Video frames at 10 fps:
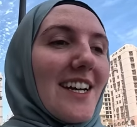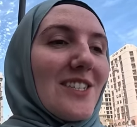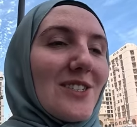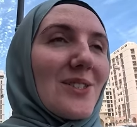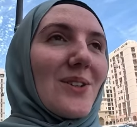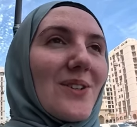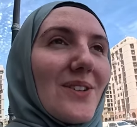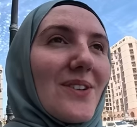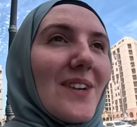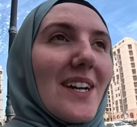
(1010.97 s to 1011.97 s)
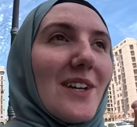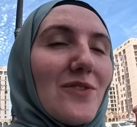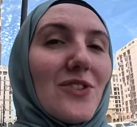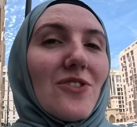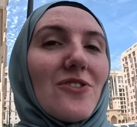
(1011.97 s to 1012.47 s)
So if
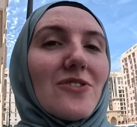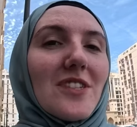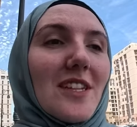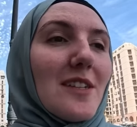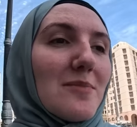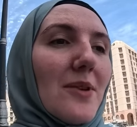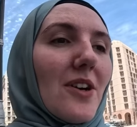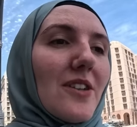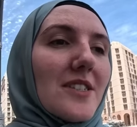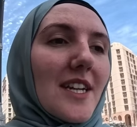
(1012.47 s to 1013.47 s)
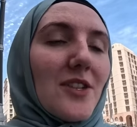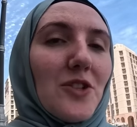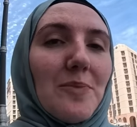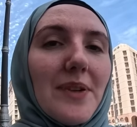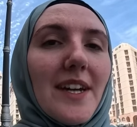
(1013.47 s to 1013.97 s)
you go to this mosque and
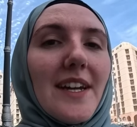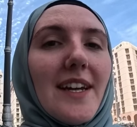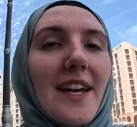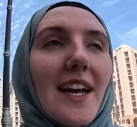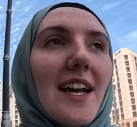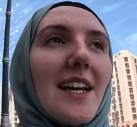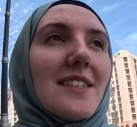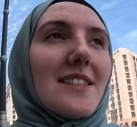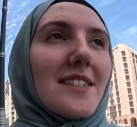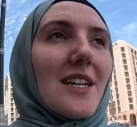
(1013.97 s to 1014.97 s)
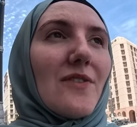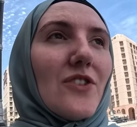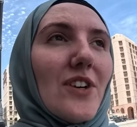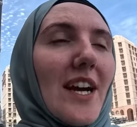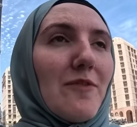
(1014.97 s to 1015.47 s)
you pray, it's as if
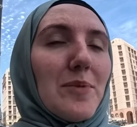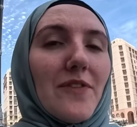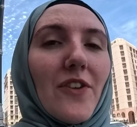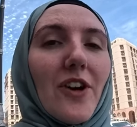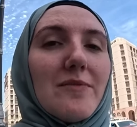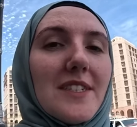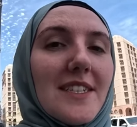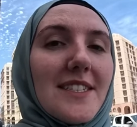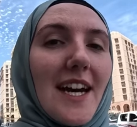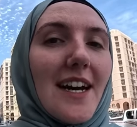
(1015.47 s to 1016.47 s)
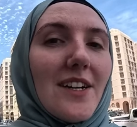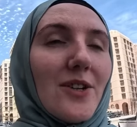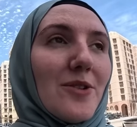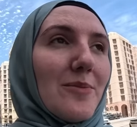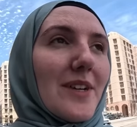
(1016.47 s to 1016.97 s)
you have performed an entire
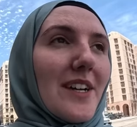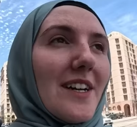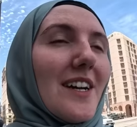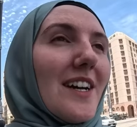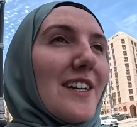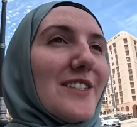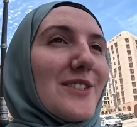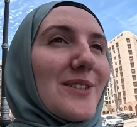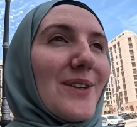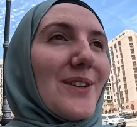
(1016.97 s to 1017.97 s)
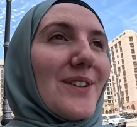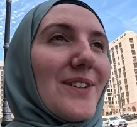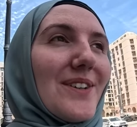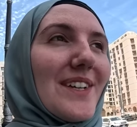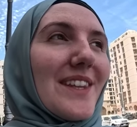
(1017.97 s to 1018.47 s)
Umrah.
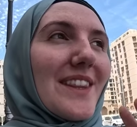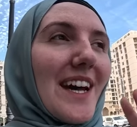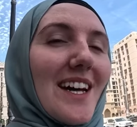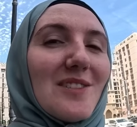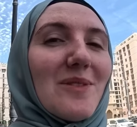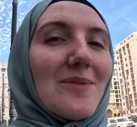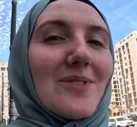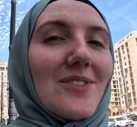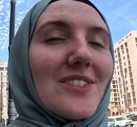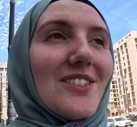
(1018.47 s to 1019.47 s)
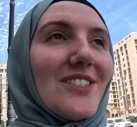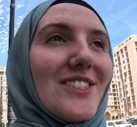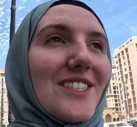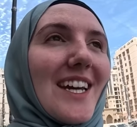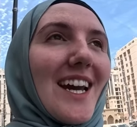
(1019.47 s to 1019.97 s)
So that is where we're going to
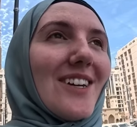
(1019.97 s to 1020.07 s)
just now,